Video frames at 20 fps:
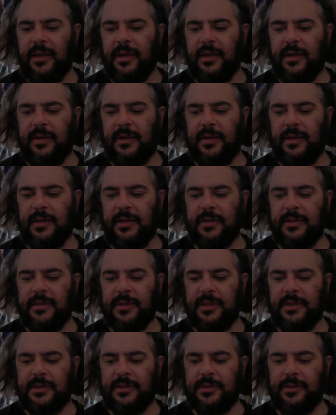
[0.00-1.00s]

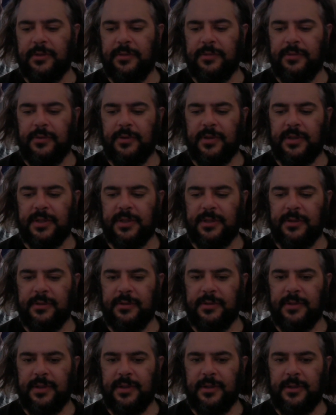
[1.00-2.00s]
and so forth. So
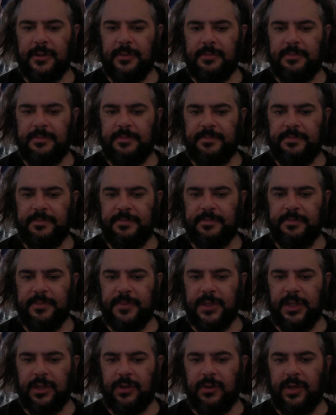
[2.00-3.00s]

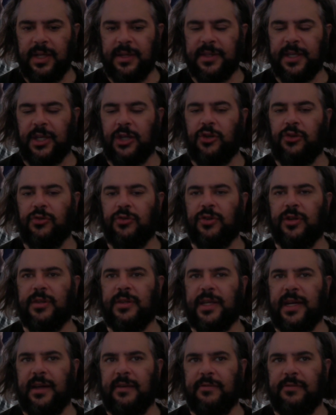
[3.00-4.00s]
nothing huge on
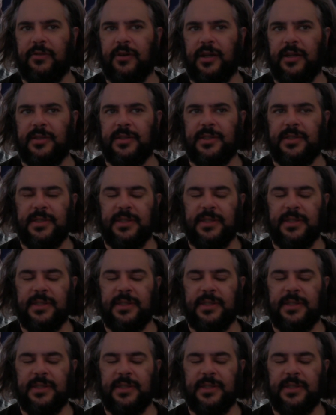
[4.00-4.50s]
that front.